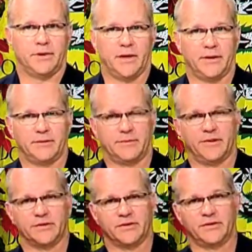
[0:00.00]
And
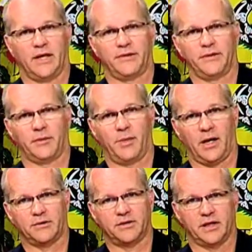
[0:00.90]
this is nothing
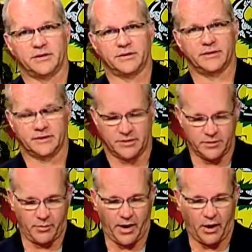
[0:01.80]
about justice. This
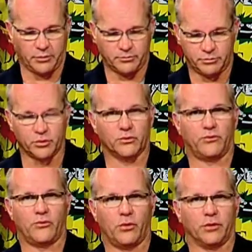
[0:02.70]
is about brute
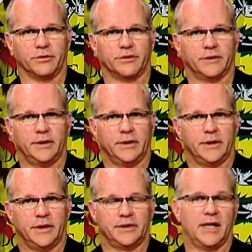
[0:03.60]
force
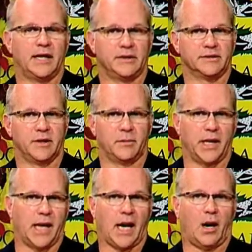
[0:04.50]
and taking
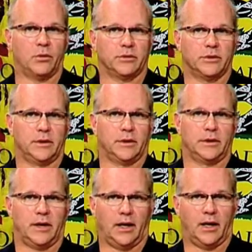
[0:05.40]
somebody out
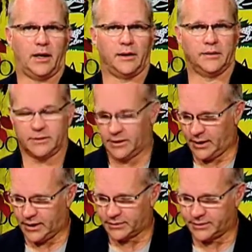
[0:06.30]
uh,
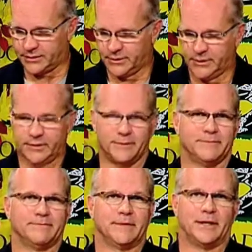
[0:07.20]
as
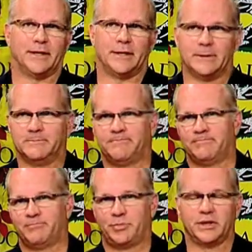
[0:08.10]
uh,
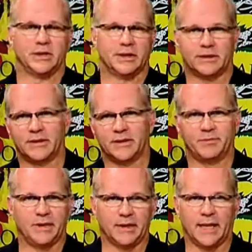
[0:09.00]
politically
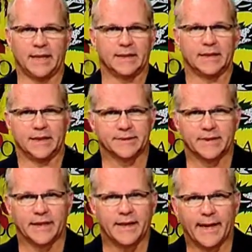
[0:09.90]
politely as
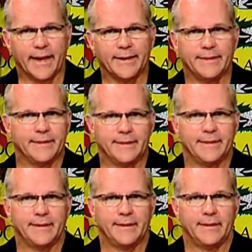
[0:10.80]
they can,
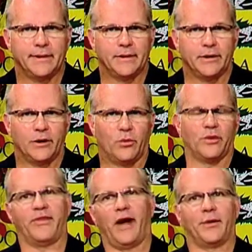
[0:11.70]
you know,
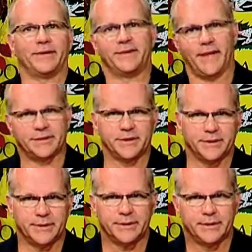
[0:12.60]
without
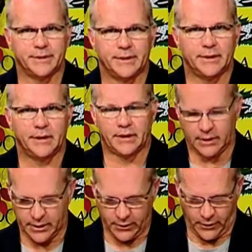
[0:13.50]
attention,
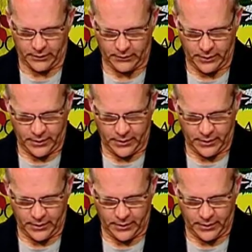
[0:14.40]
you know.